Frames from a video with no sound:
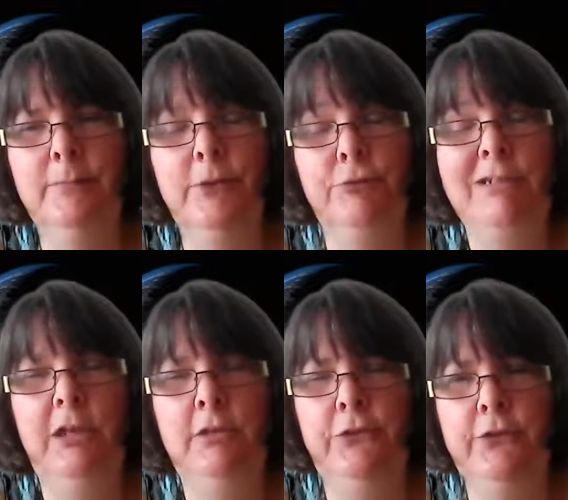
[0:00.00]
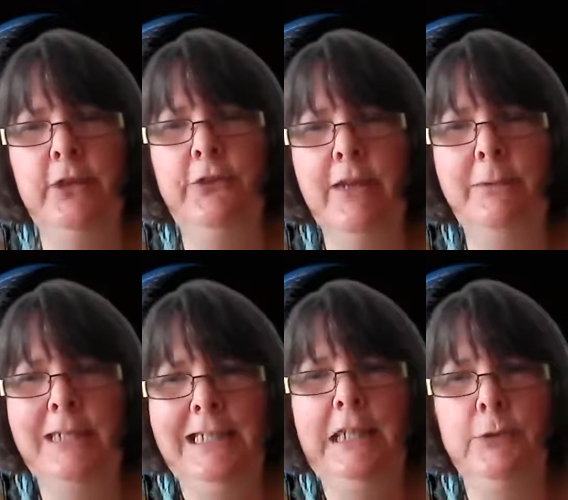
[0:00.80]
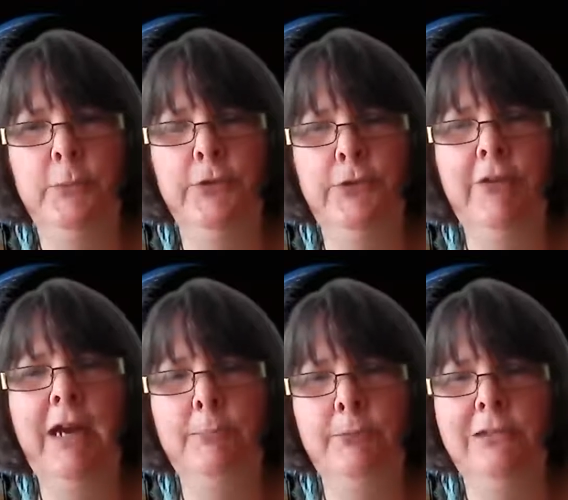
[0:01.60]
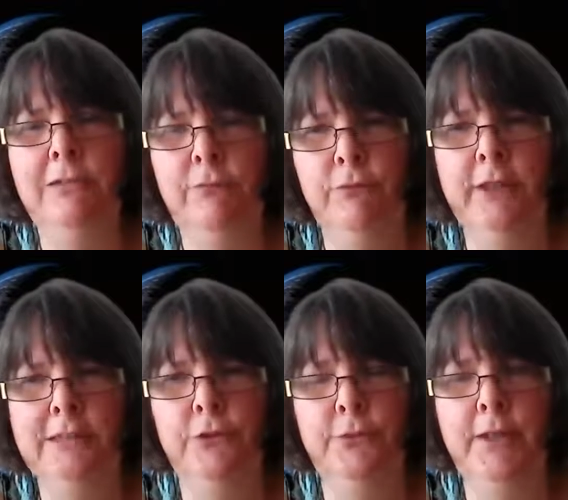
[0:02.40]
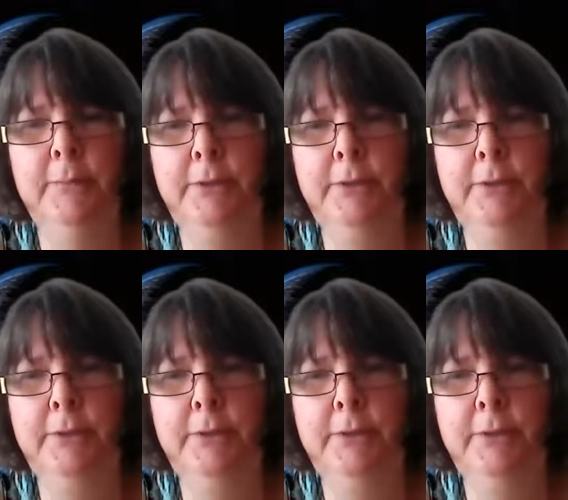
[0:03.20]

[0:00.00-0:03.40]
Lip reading: there's really only 6 chemical elements that are absolutely vital to our